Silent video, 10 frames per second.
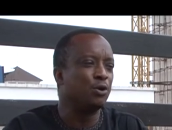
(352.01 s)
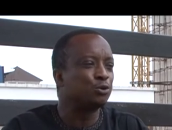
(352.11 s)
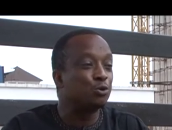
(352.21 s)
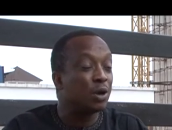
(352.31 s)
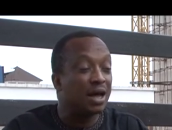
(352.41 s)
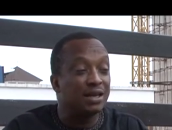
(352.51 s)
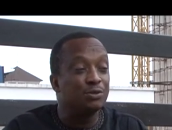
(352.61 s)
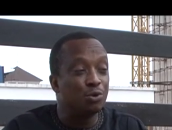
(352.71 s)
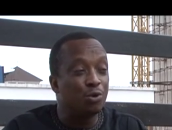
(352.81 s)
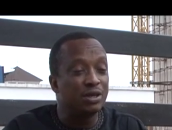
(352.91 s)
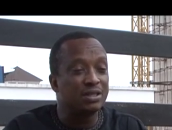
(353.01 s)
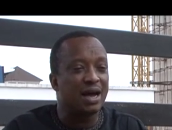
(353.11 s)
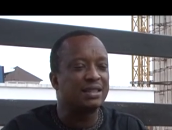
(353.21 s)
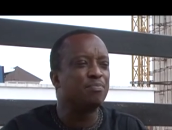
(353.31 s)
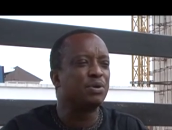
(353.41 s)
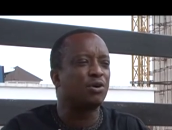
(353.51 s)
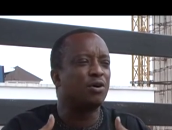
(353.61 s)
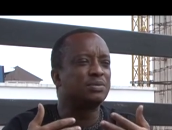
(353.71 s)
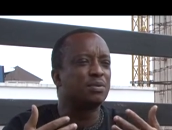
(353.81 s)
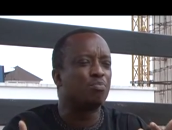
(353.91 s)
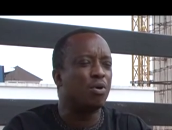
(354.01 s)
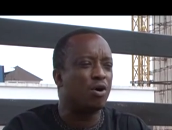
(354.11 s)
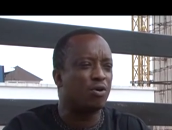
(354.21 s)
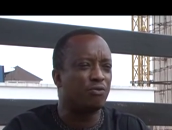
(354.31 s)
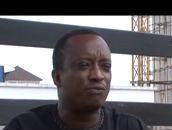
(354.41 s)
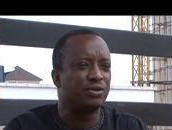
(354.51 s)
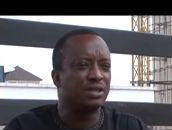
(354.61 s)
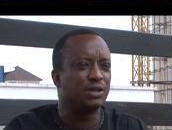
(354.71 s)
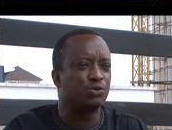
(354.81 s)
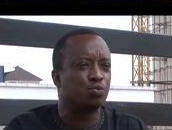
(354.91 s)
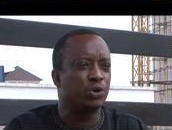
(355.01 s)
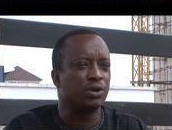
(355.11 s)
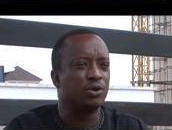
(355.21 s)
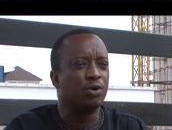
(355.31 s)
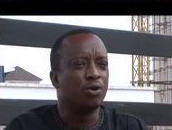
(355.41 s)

So you hardly know it, and it becomes a more convenient way